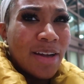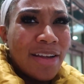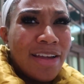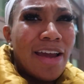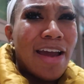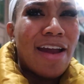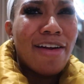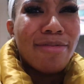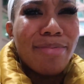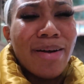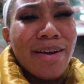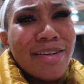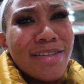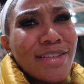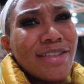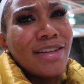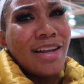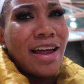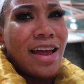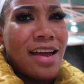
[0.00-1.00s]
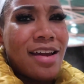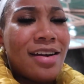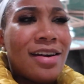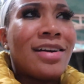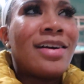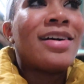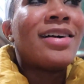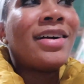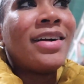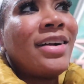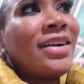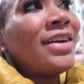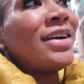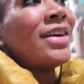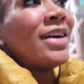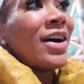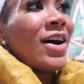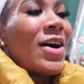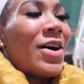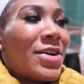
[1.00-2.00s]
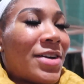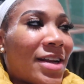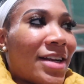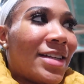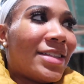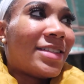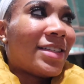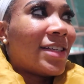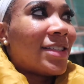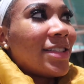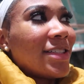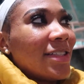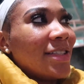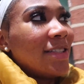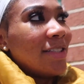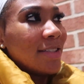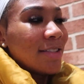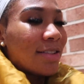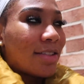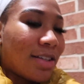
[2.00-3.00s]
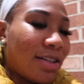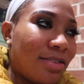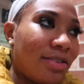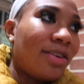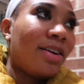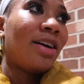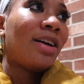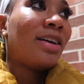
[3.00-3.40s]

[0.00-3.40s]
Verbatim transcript: yeah, everybody didn't like all that attention and stuff.